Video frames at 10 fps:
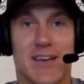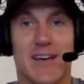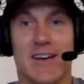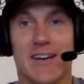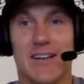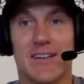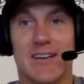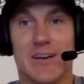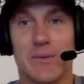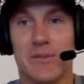And
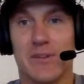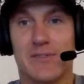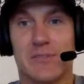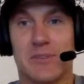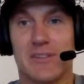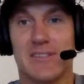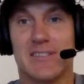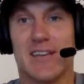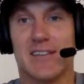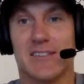we would love to bring these
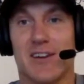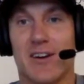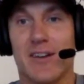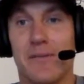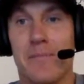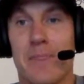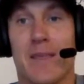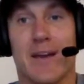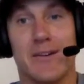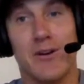guests on.
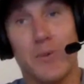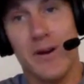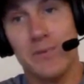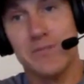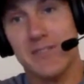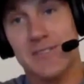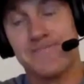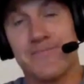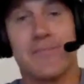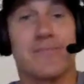And you know what helps us?
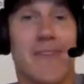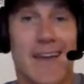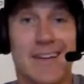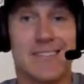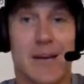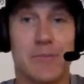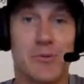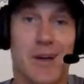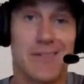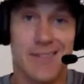Anytime
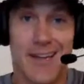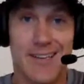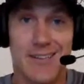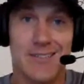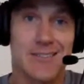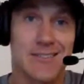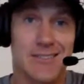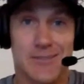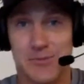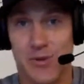you guys like,
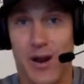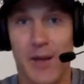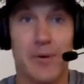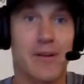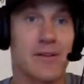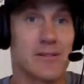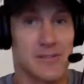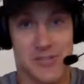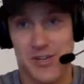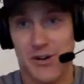subscribe,
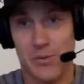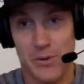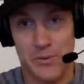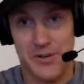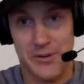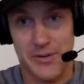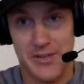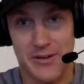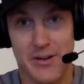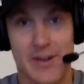share what we're doing
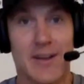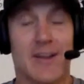here.